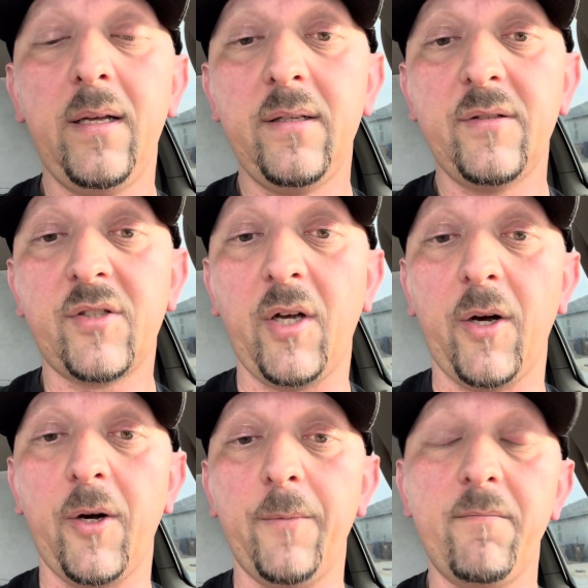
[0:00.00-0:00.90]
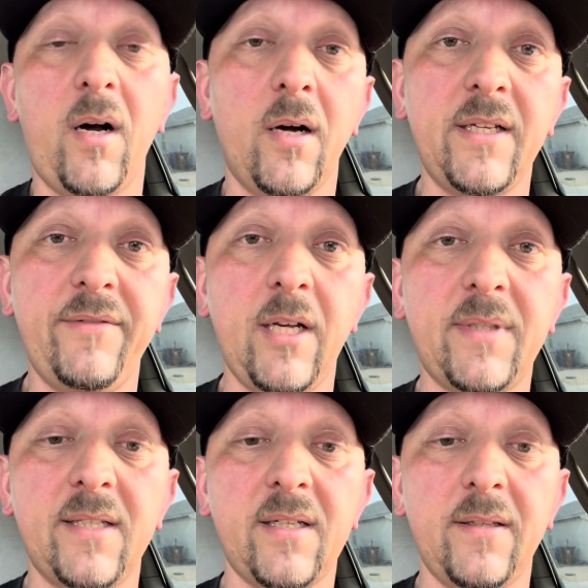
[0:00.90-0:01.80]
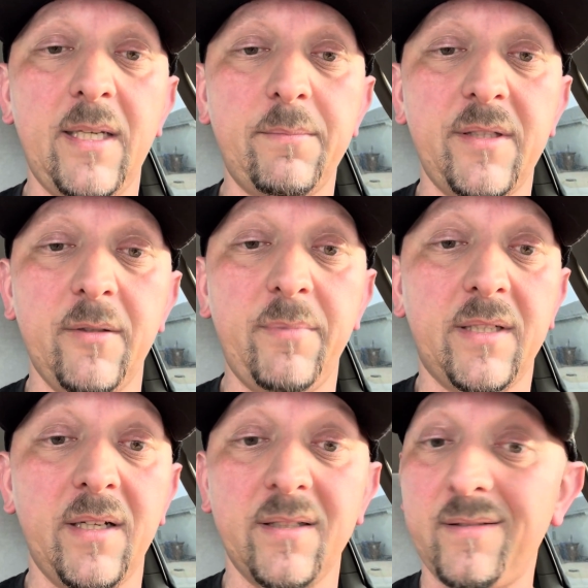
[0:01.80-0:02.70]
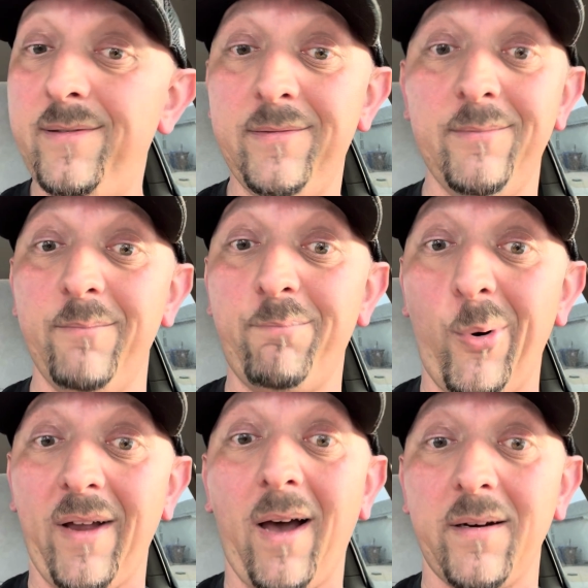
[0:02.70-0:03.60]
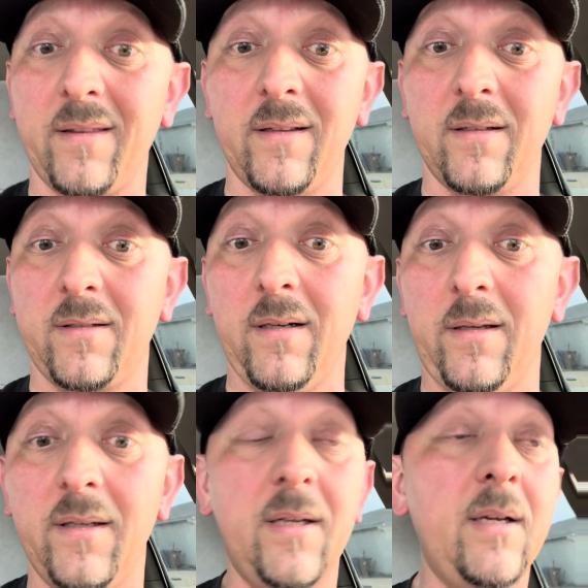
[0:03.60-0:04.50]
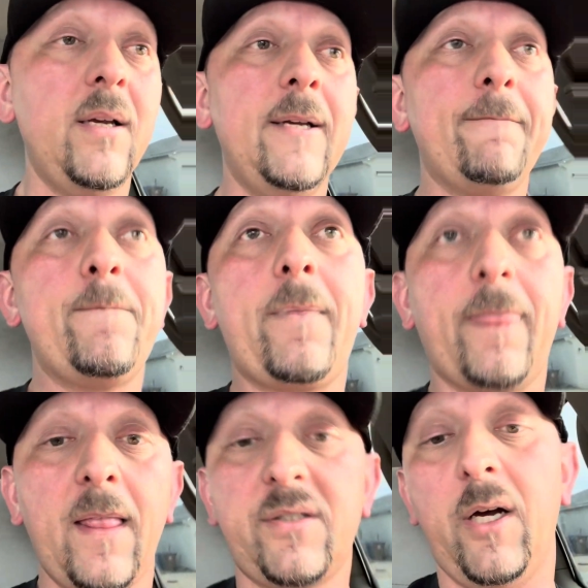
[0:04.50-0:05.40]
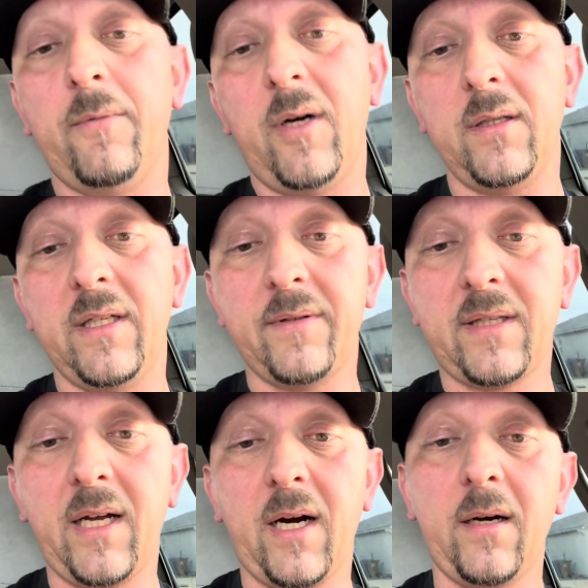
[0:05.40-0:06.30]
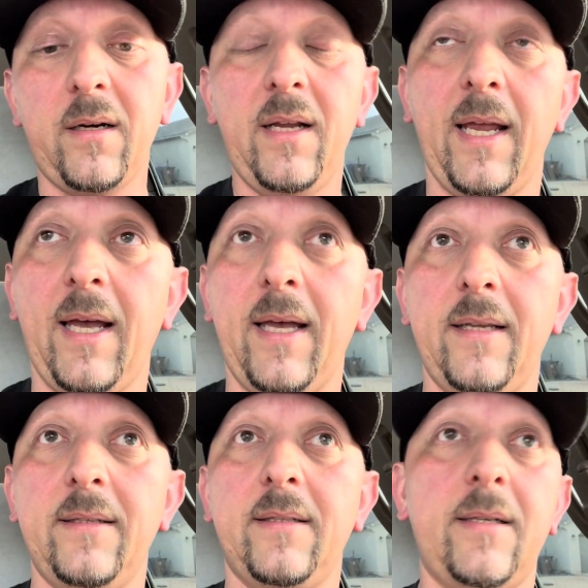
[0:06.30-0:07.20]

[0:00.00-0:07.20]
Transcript: So I'll give you updates on them too, because boy howdy, they look good. So I'll leave it there, and